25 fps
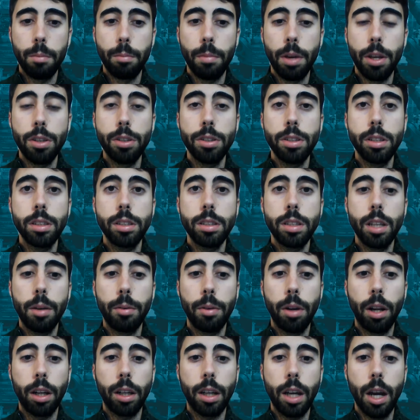By using
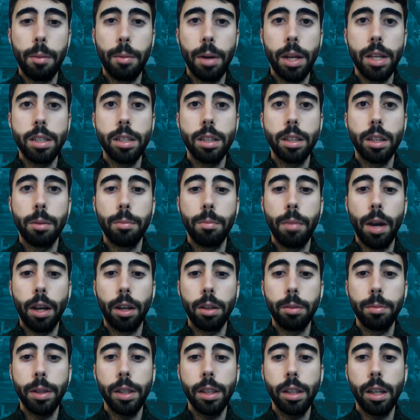several cameras in the
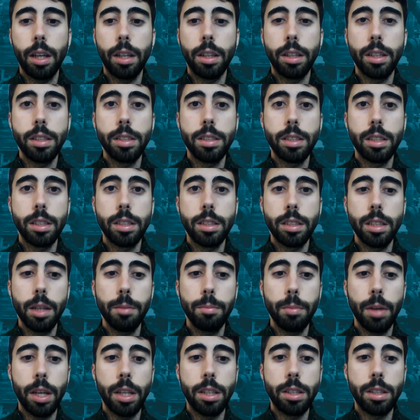environment, this
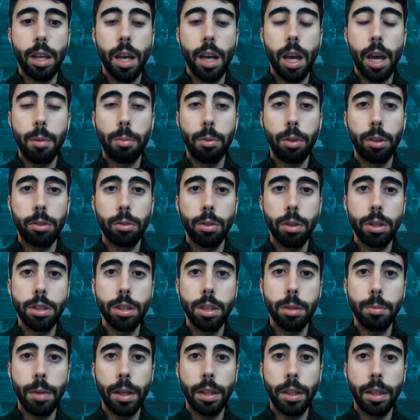system is able to
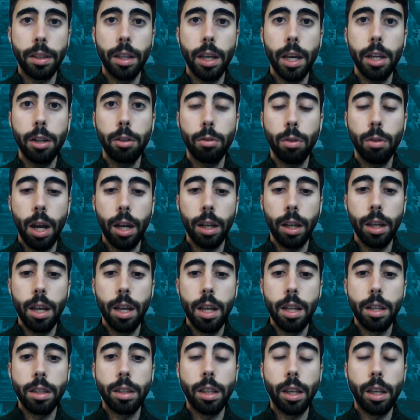estimate and track
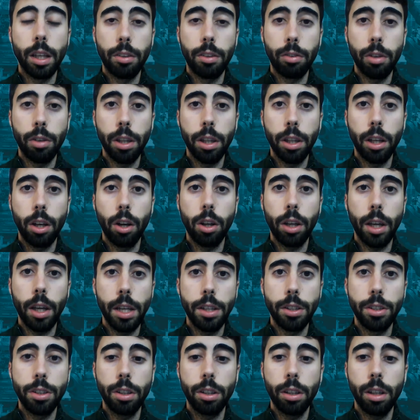the 3D
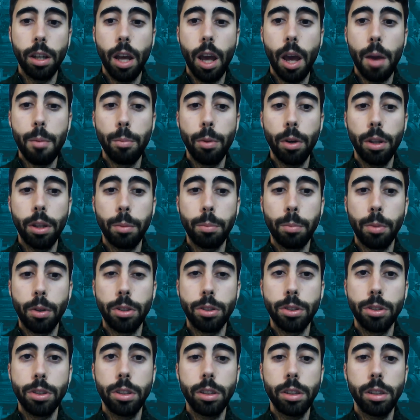location and body
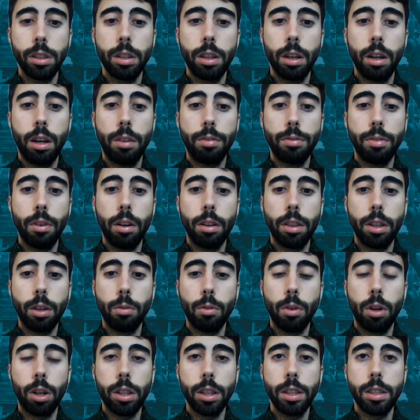posture of all the
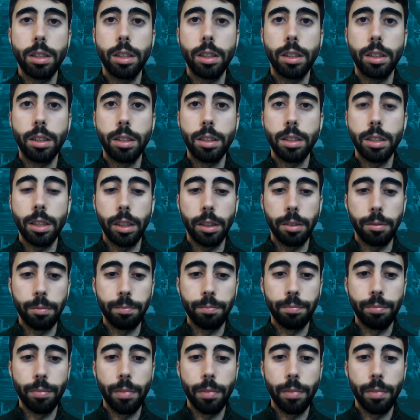workers in the scene.